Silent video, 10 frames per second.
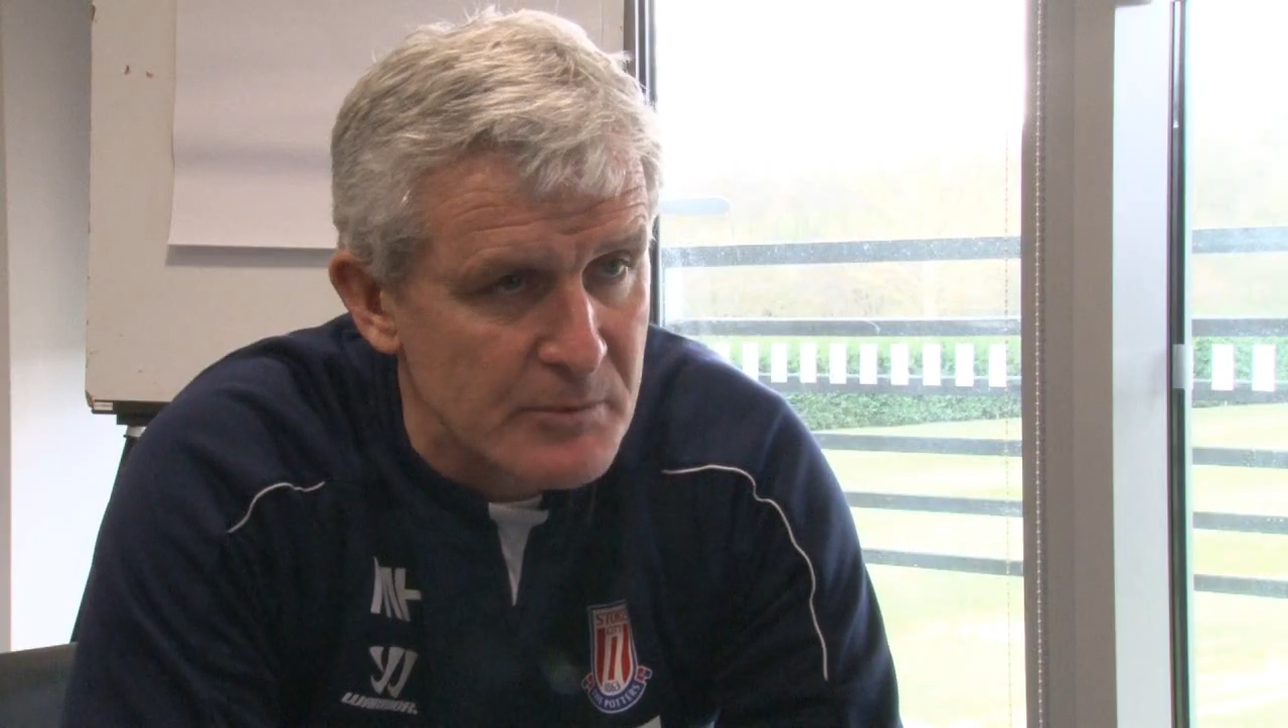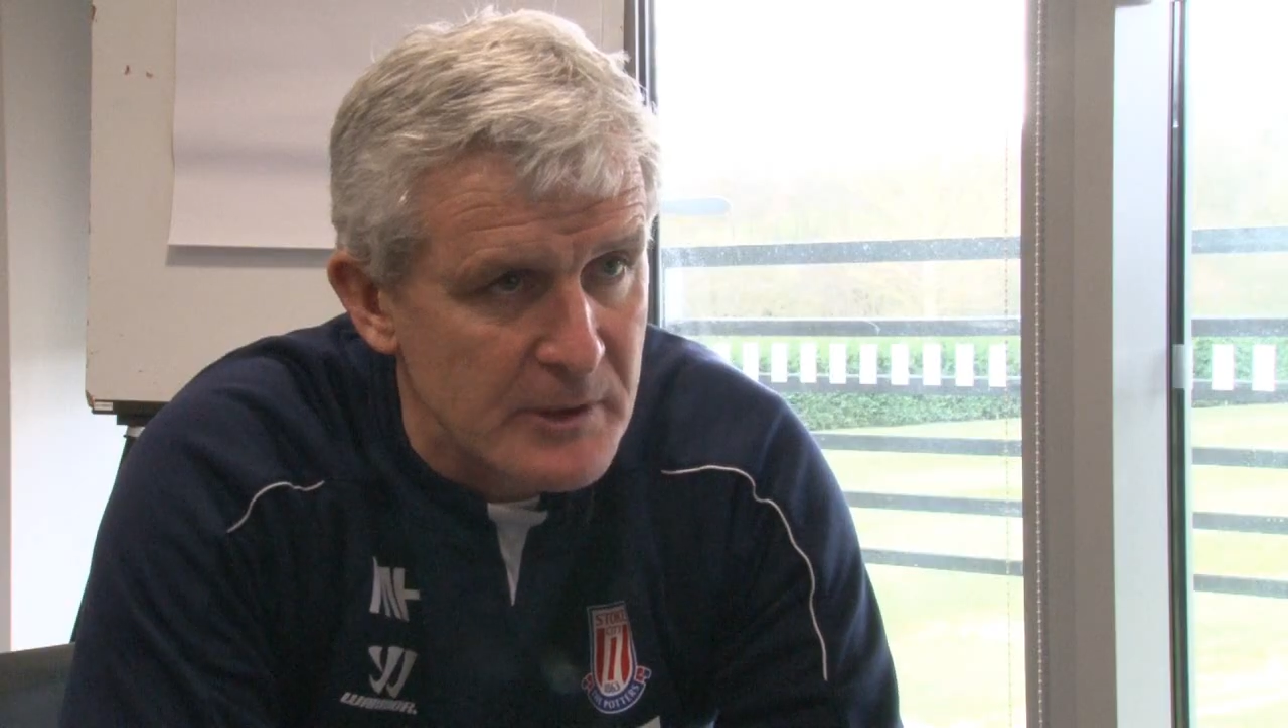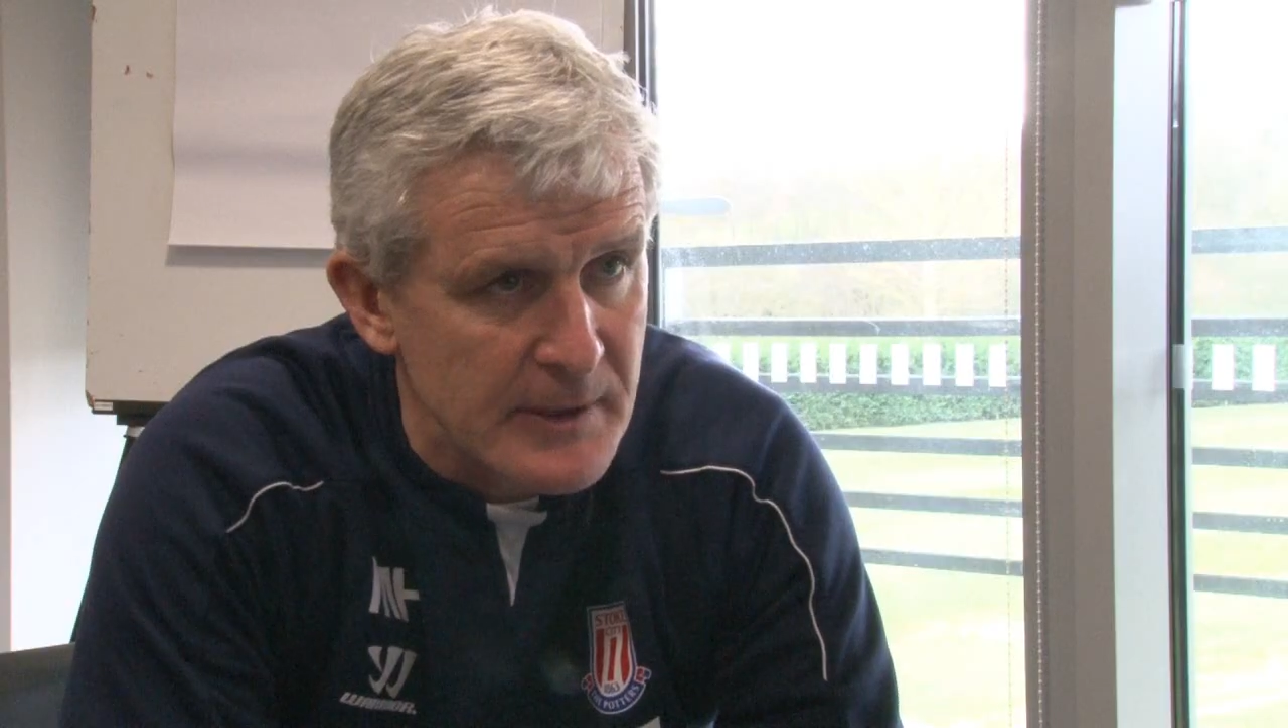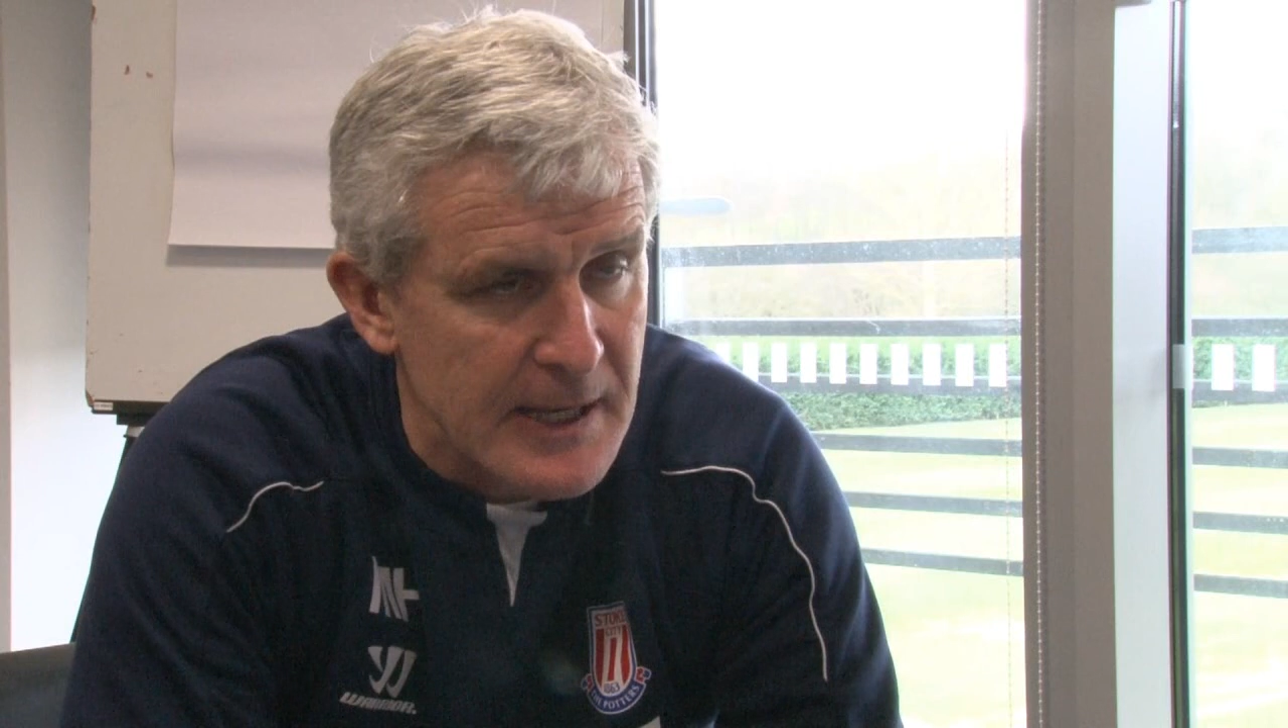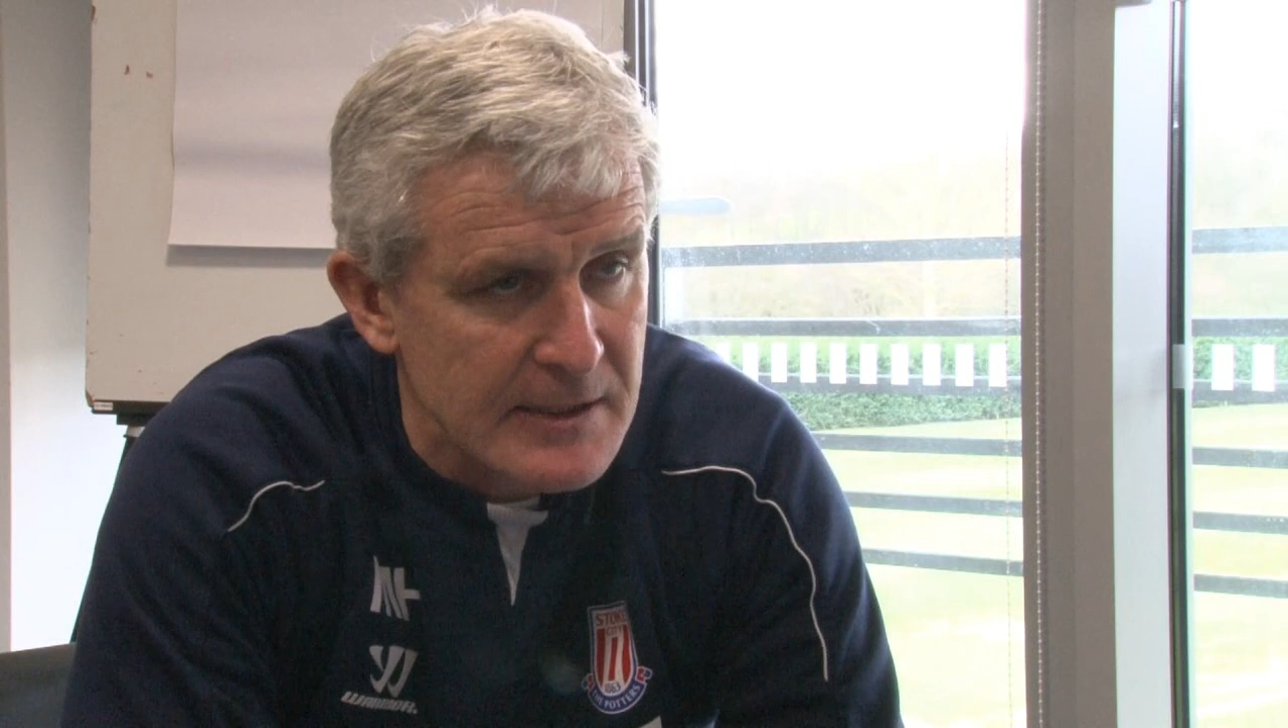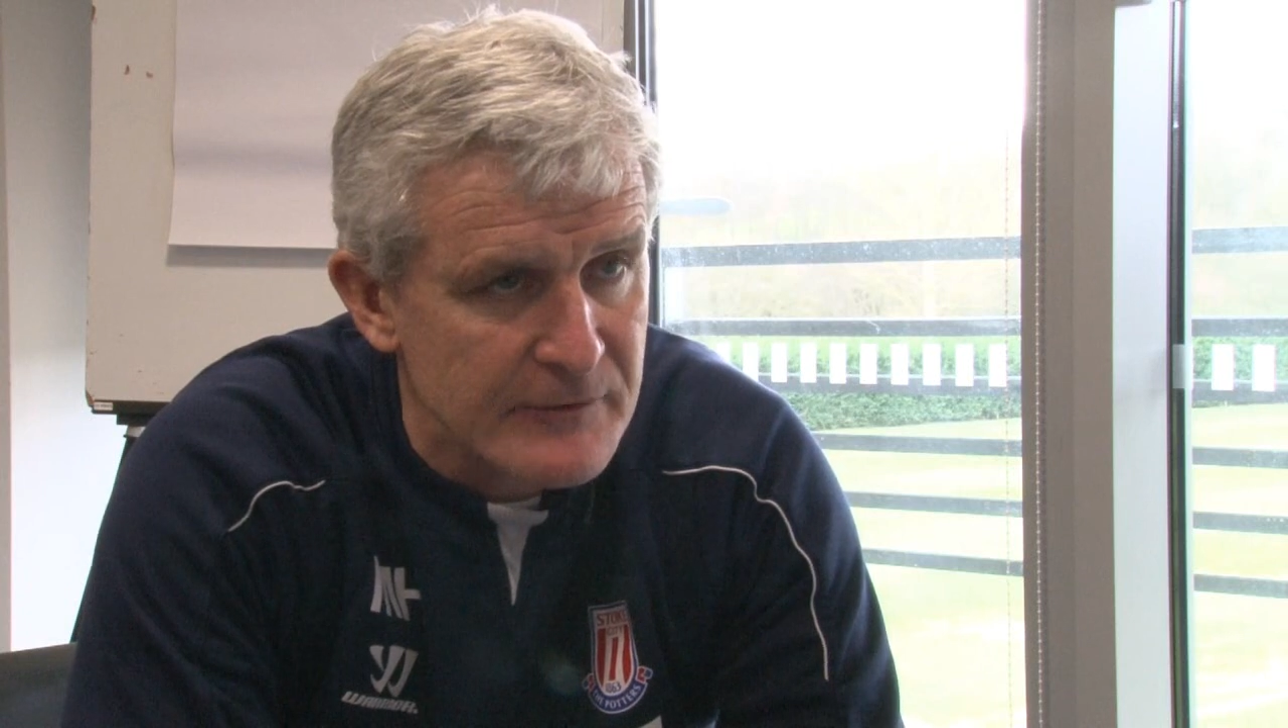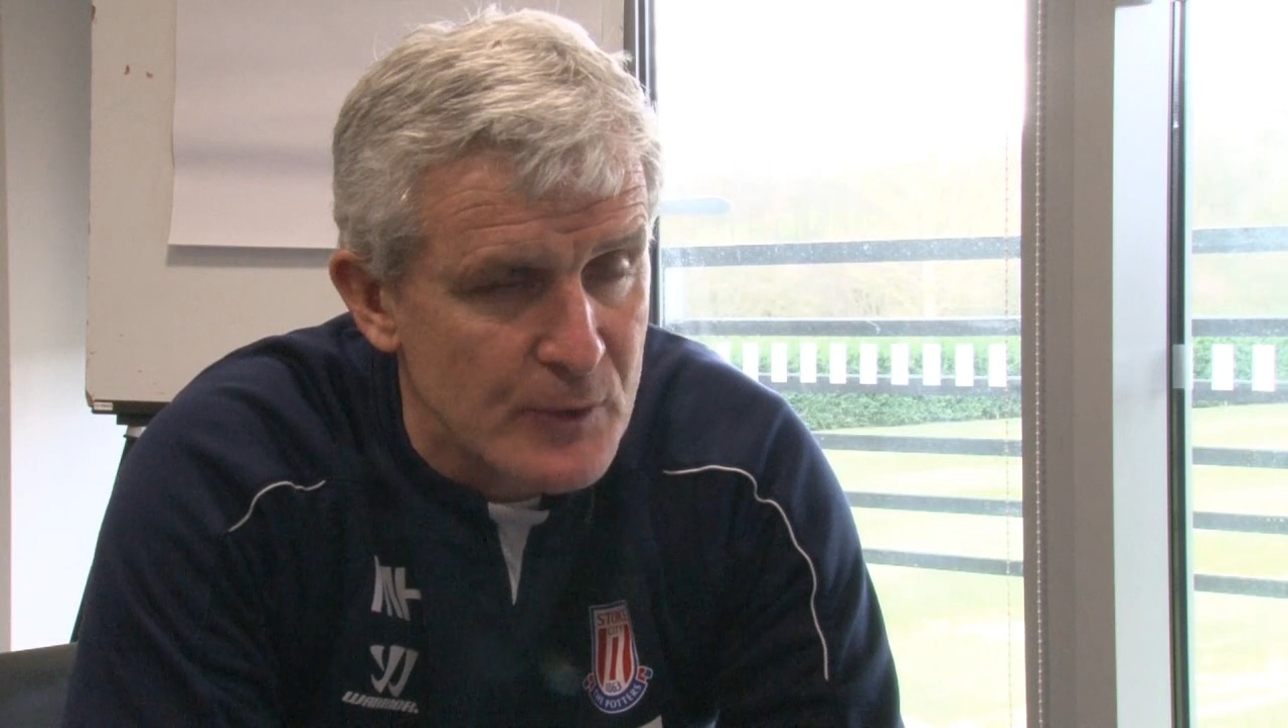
we're probably ahead